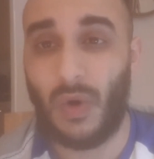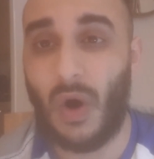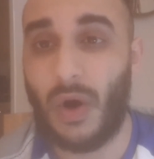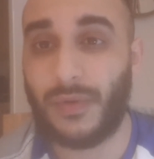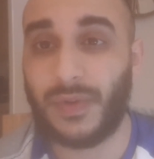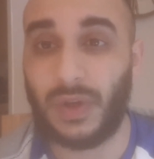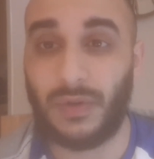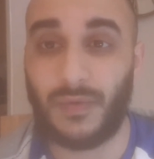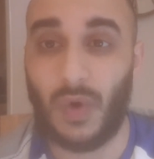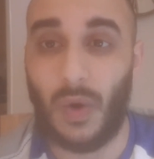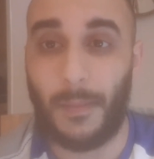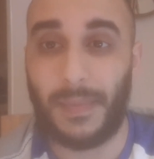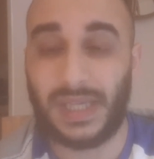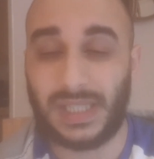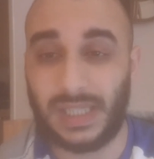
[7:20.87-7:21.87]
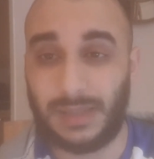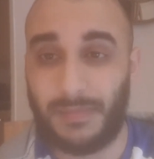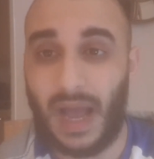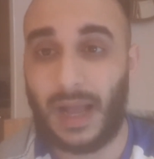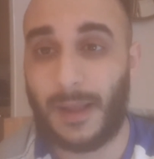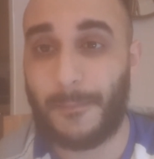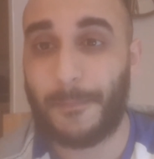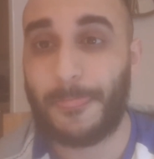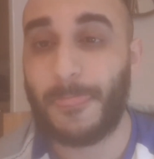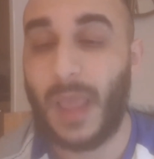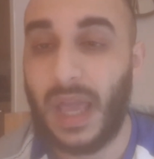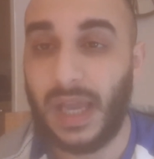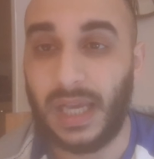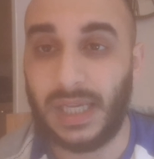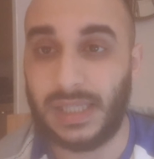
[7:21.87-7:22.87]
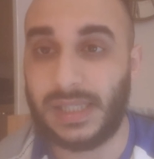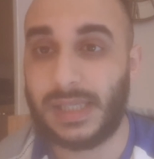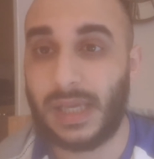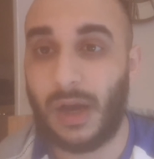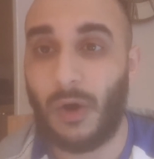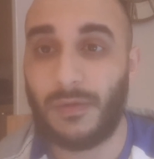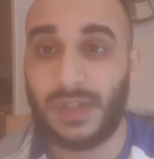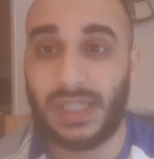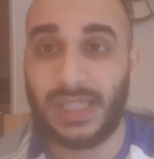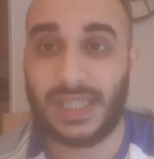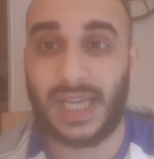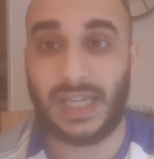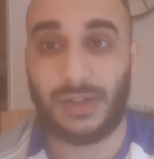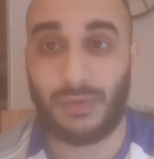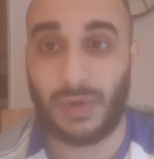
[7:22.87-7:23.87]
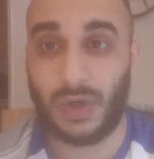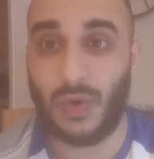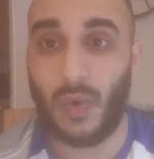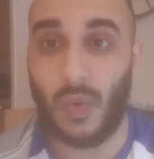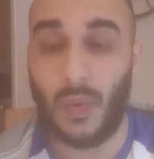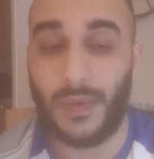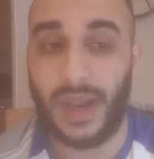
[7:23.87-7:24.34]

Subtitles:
after you've got a message back is obviously schedule a call.